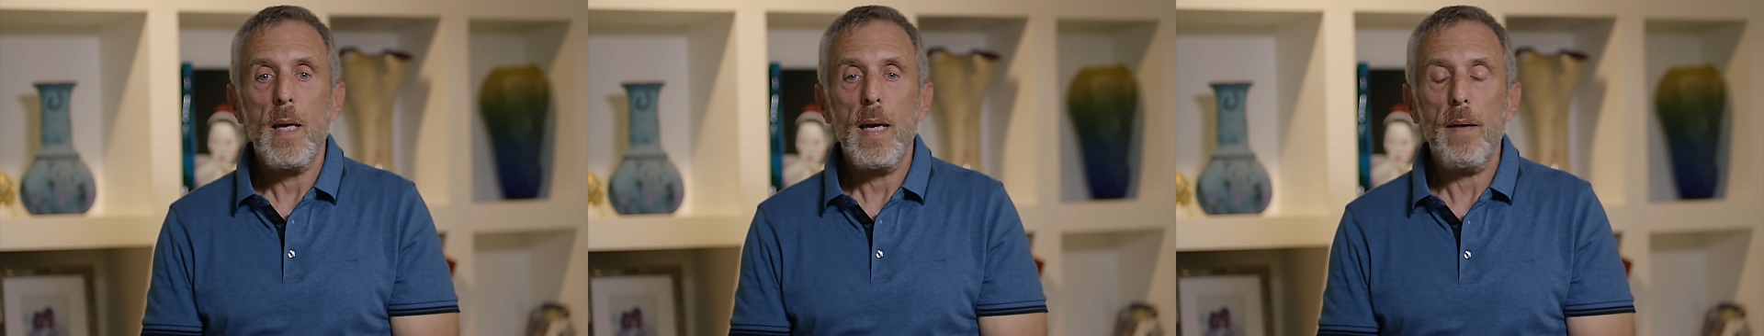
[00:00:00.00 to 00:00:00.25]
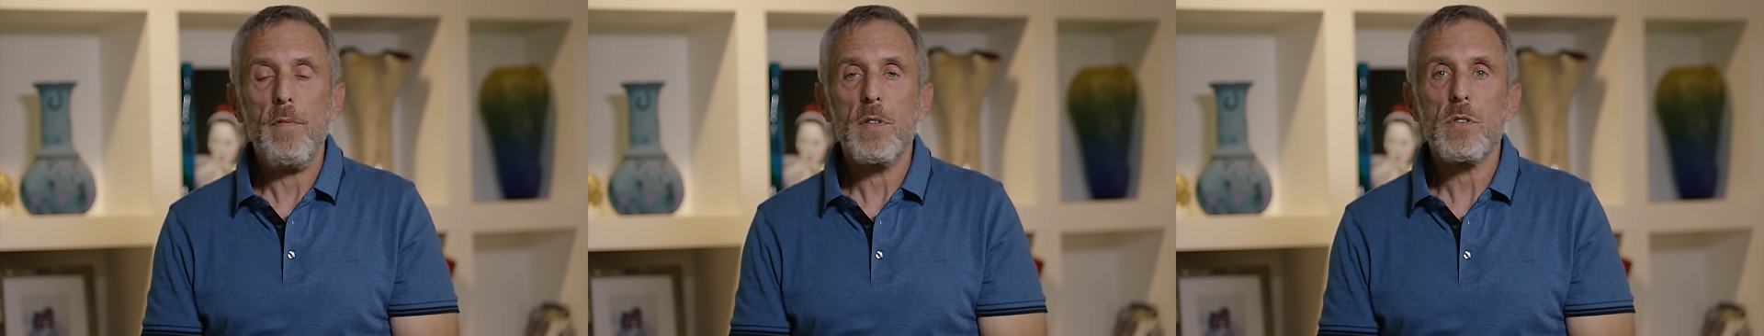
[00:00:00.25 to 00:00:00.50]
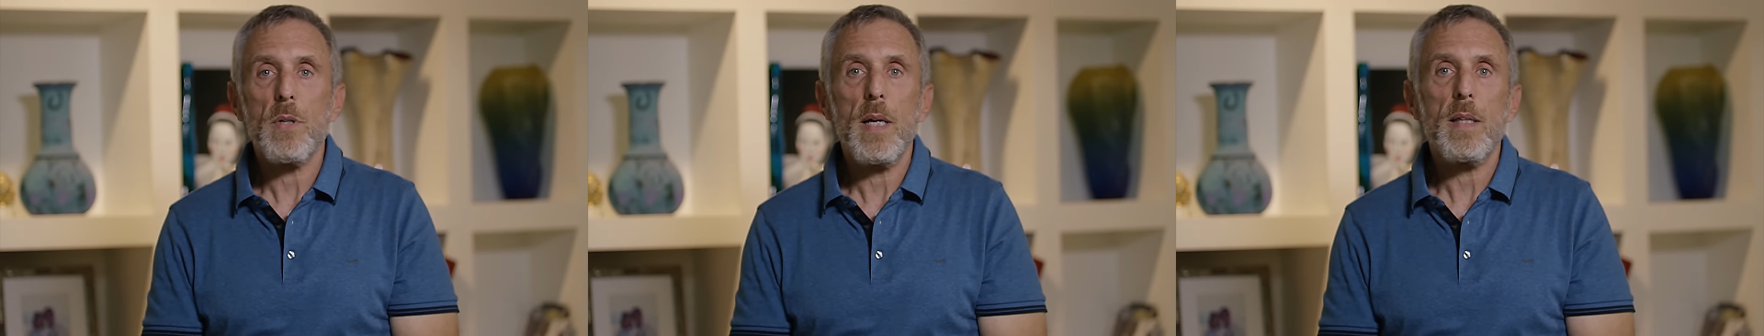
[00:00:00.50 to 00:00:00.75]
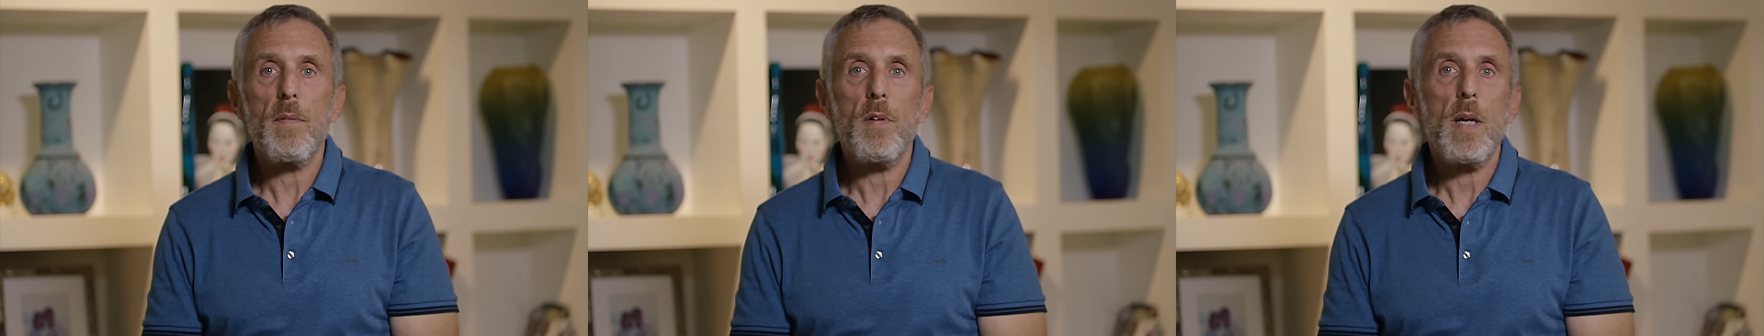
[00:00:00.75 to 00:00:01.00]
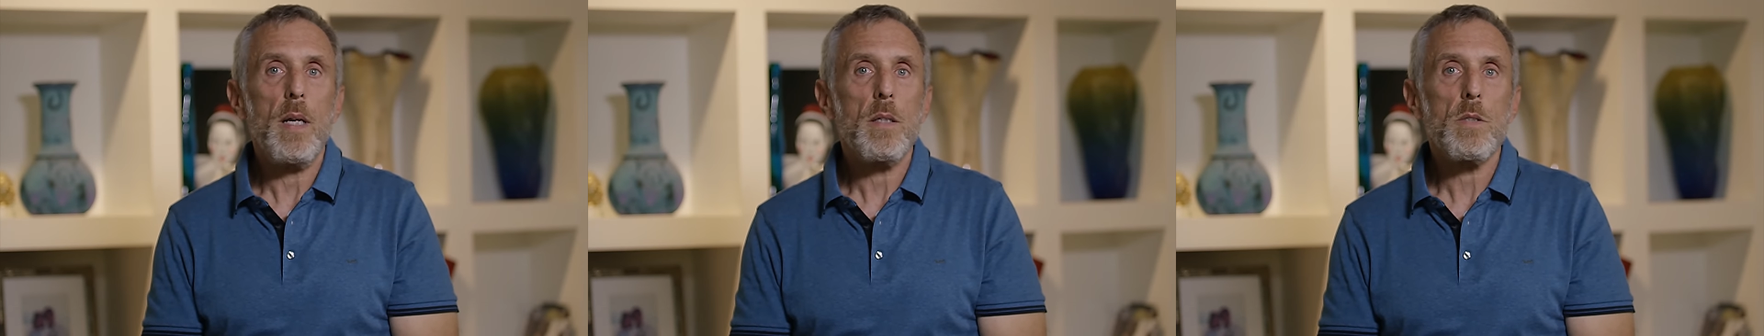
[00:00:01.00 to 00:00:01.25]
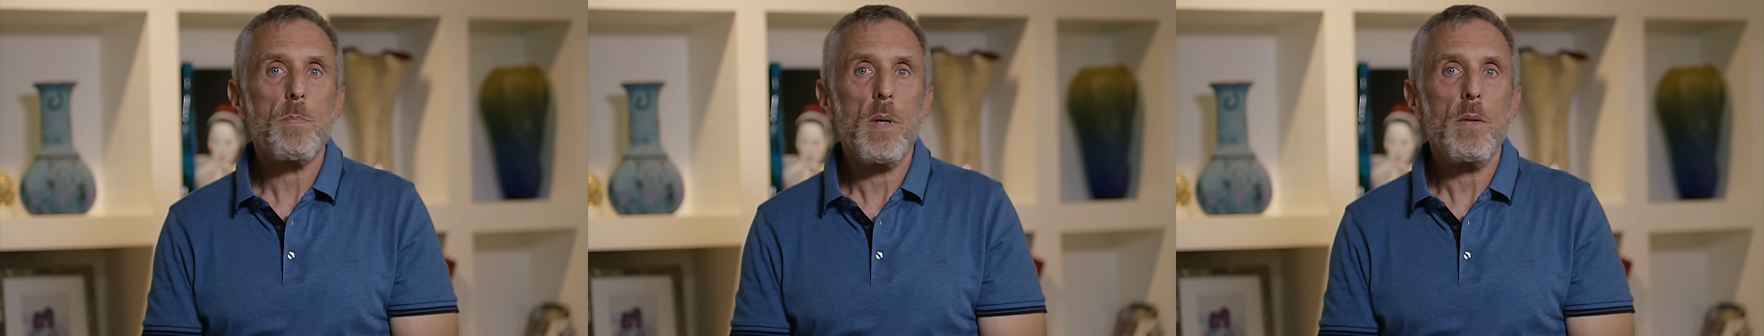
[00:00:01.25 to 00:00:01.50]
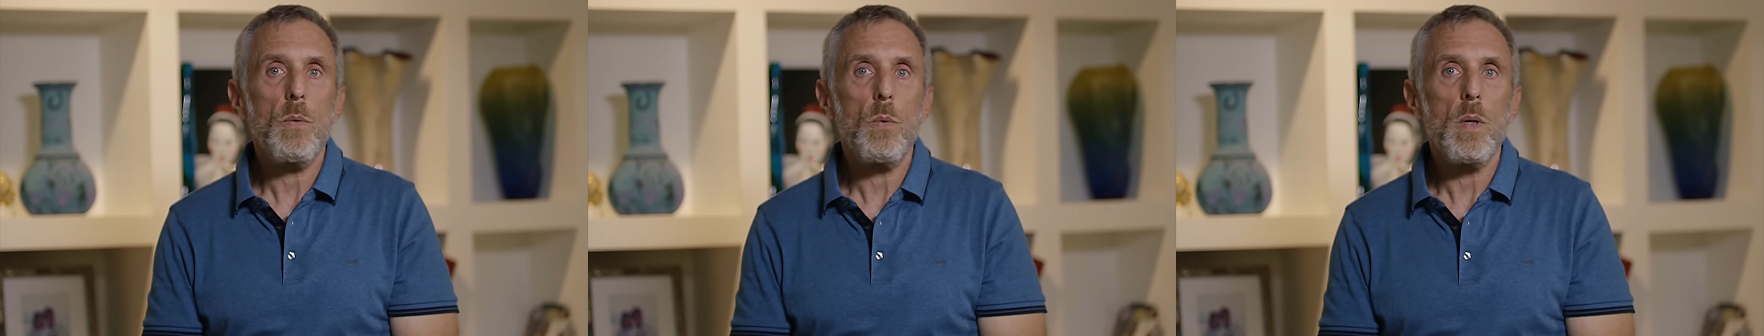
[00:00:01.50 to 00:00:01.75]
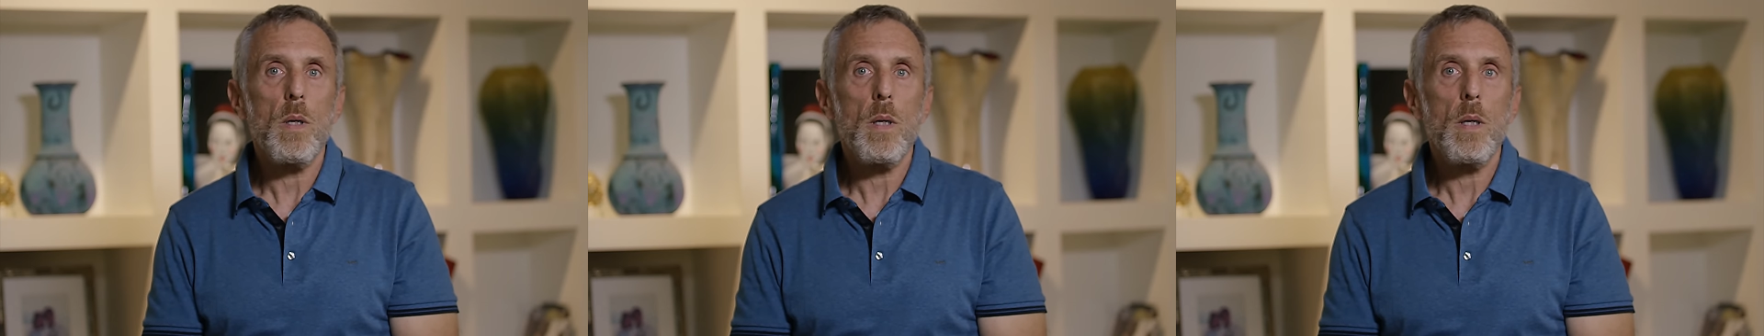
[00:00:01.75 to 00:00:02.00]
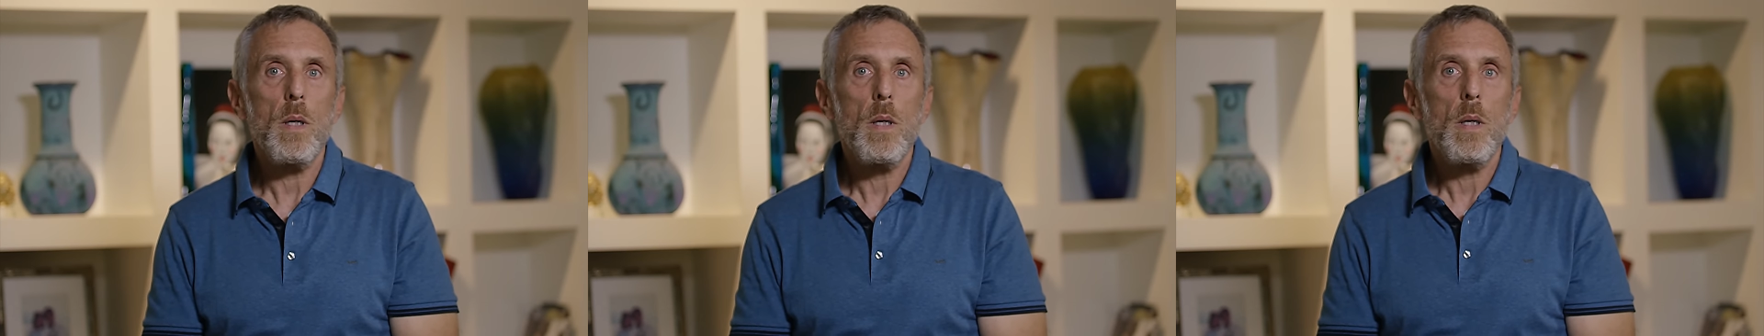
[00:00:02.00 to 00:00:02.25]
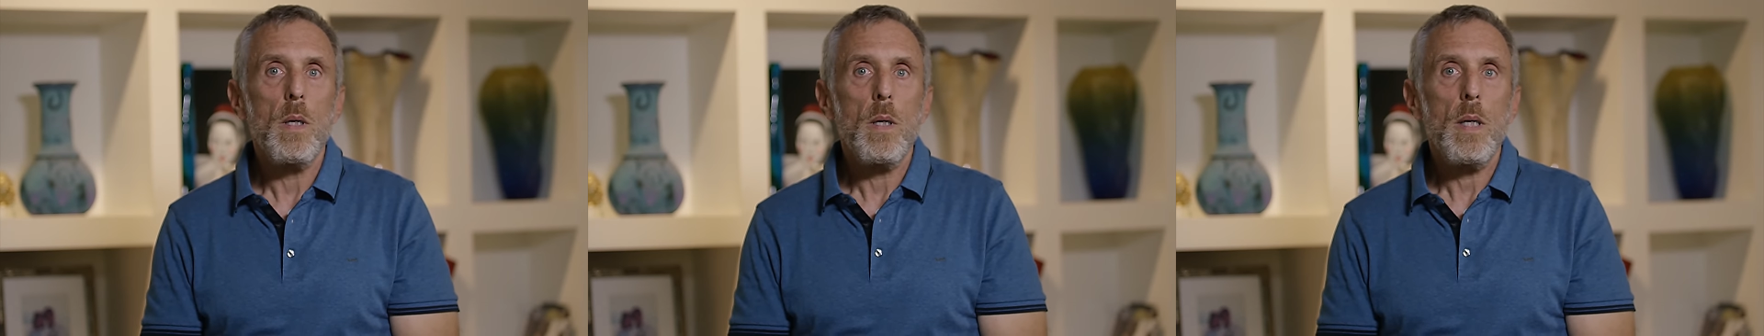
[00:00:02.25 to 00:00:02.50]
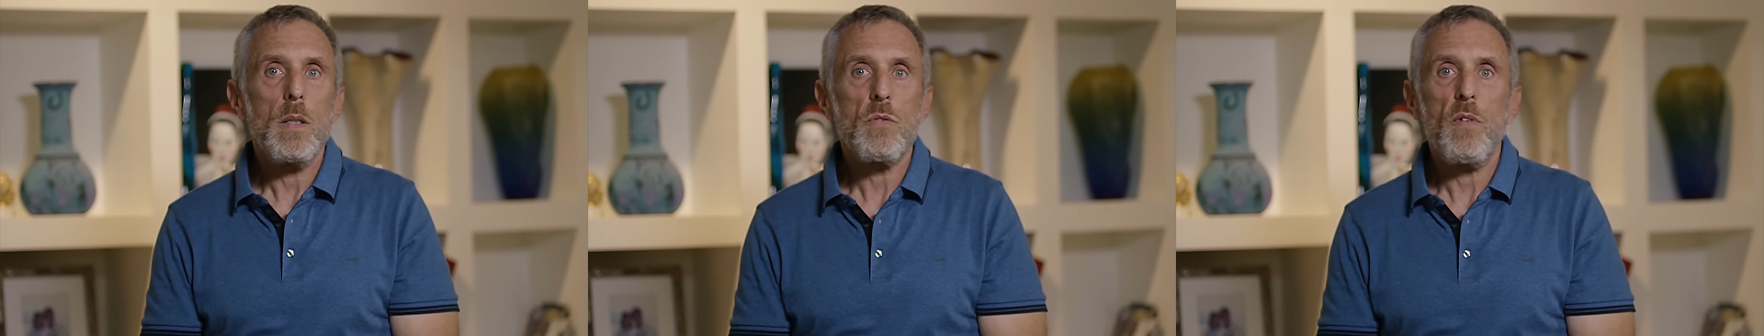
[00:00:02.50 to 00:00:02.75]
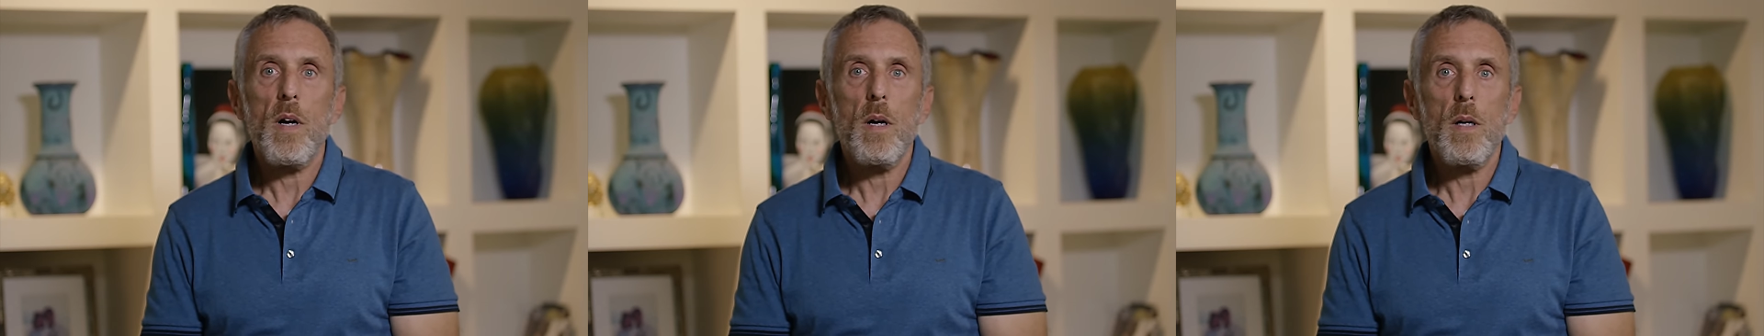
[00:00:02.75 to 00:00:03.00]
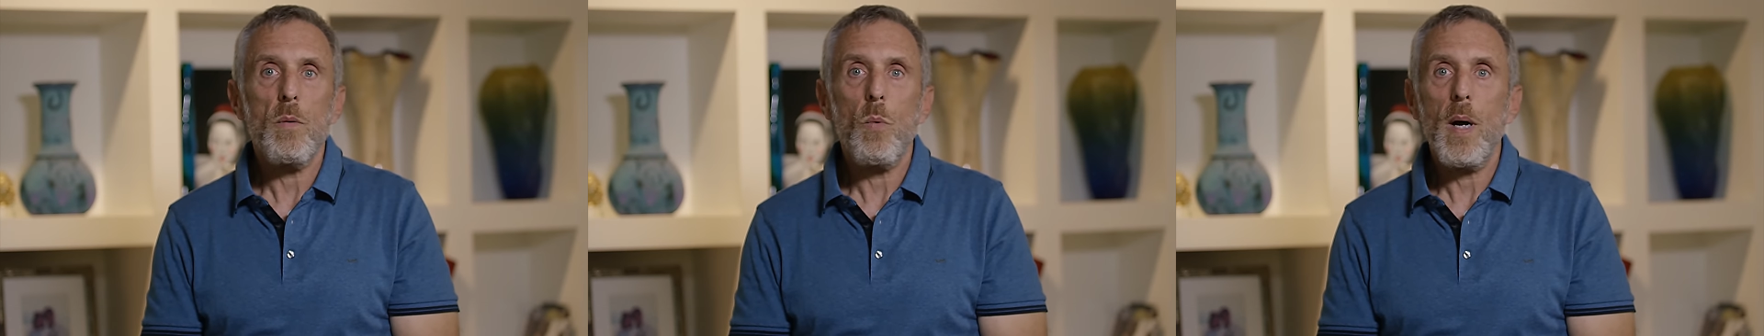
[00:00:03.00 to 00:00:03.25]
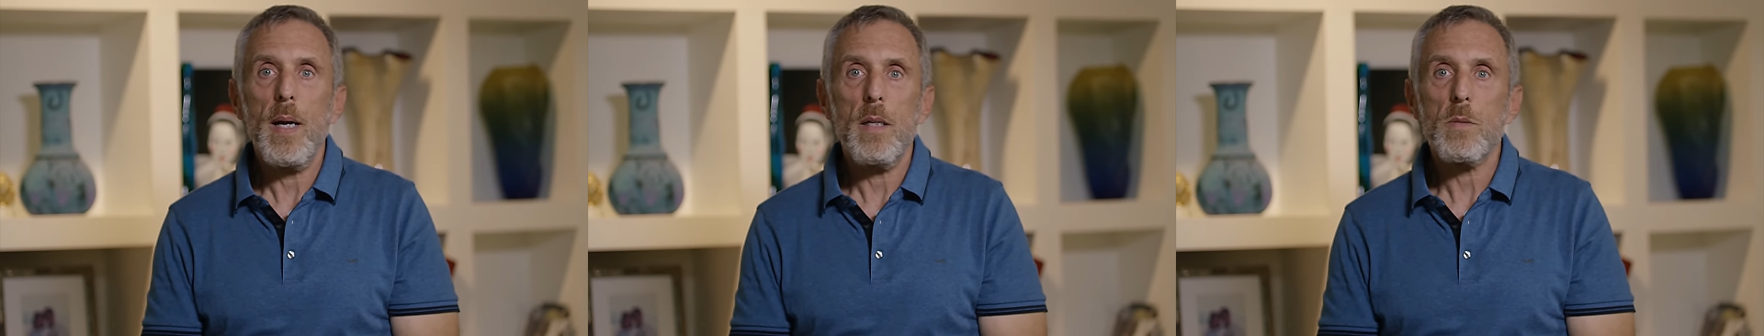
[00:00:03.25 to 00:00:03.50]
have the strength every day to spread the word as far and wide